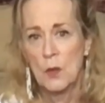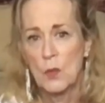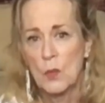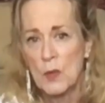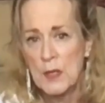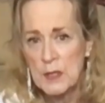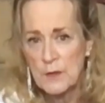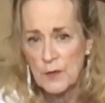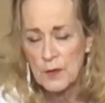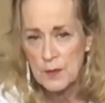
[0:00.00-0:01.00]
reach
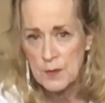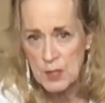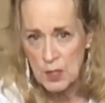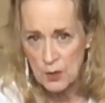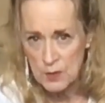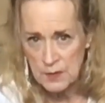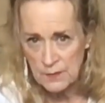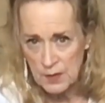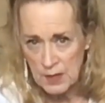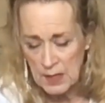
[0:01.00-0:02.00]
for the toes if
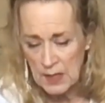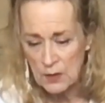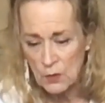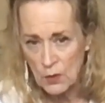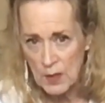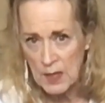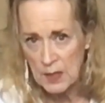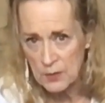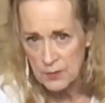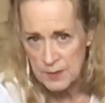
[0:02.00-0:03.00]
you can, or
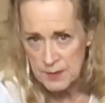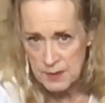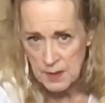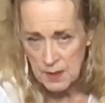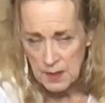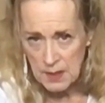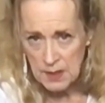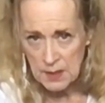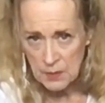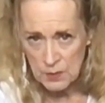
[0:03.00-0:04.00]
ankles.
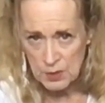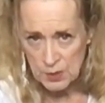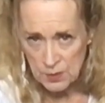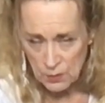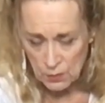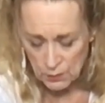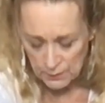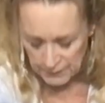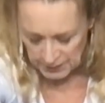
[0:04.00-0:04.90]
And I want you to hold for